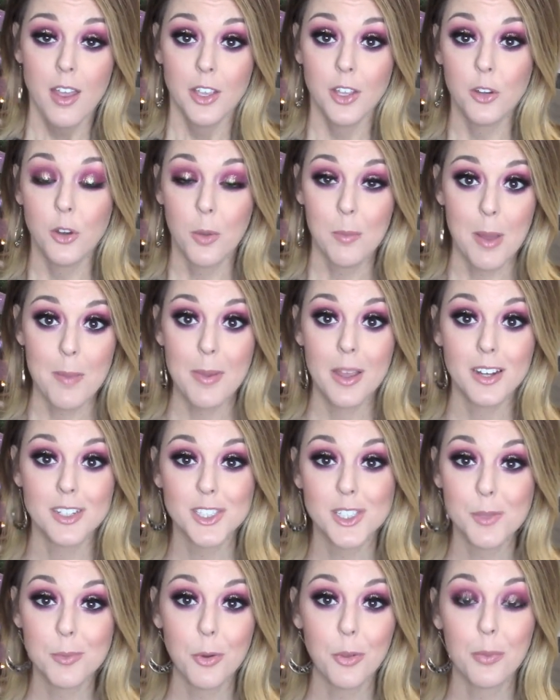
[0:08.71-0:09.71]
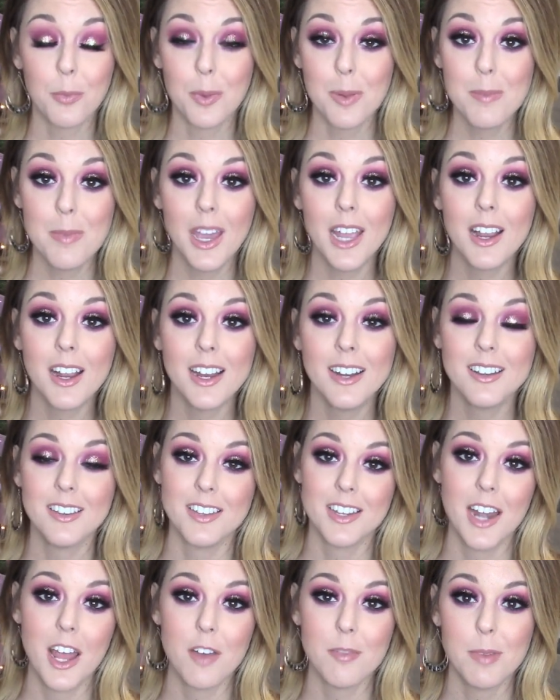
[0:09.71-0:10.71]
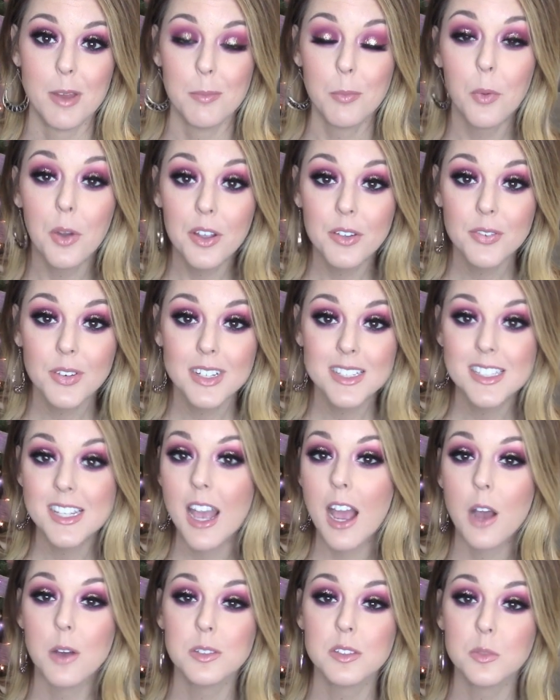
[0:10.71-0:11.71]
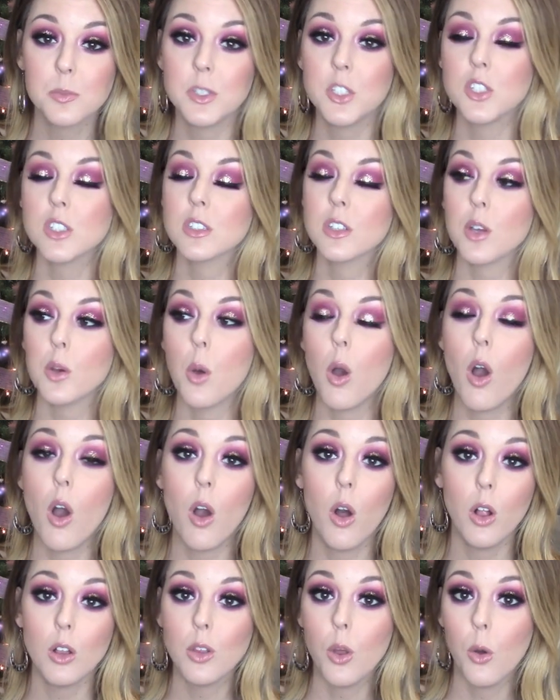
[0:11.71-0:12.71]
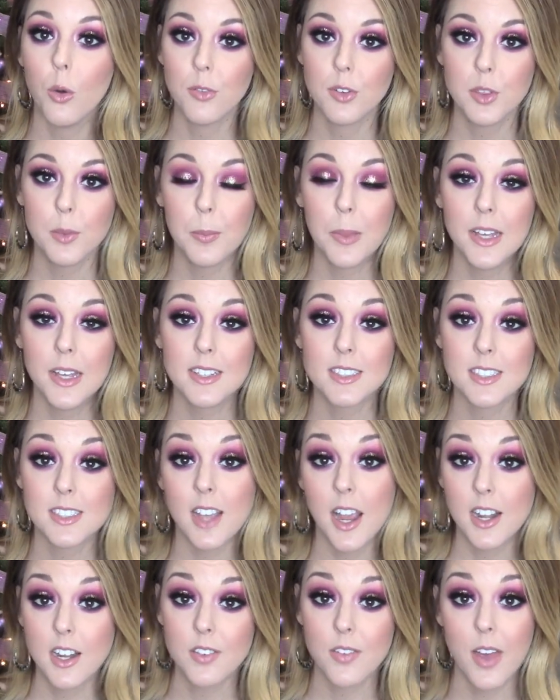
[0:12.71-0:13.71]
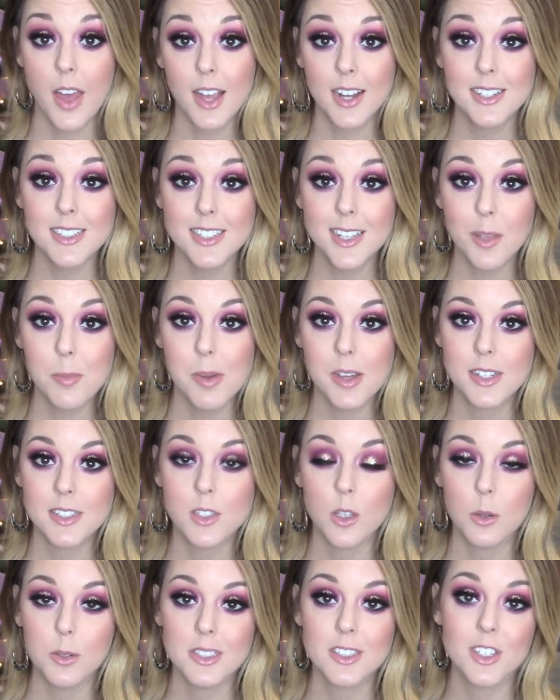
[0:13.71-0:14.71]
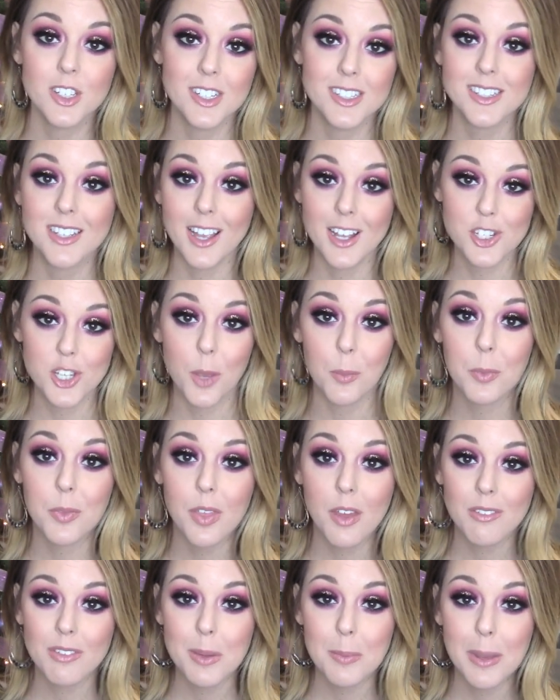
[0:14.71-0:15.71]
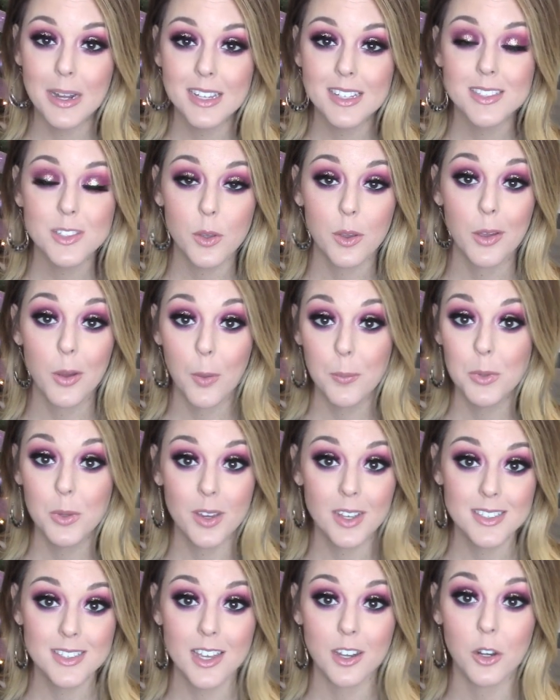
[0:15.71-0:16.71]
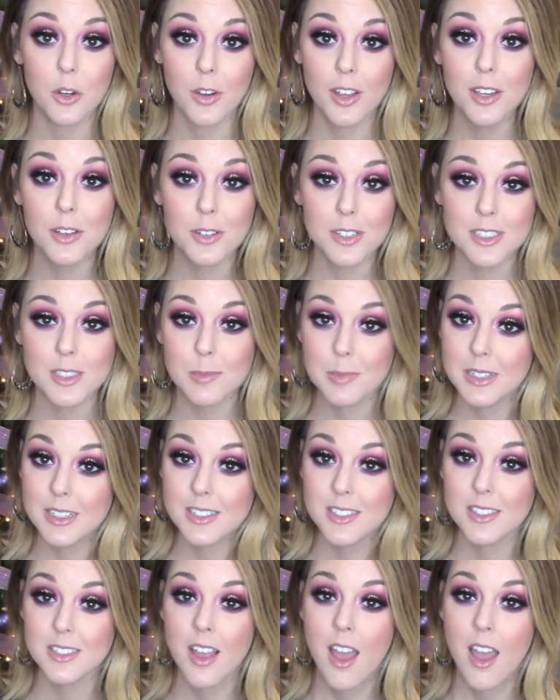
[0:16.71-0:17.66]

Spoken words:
you know, my parents are both remarried and then I have my boyfriend's house and we just go all over the place. It's kind of hectic, but it's always good to catch up with everybody. So I hope you guys had a great Christmas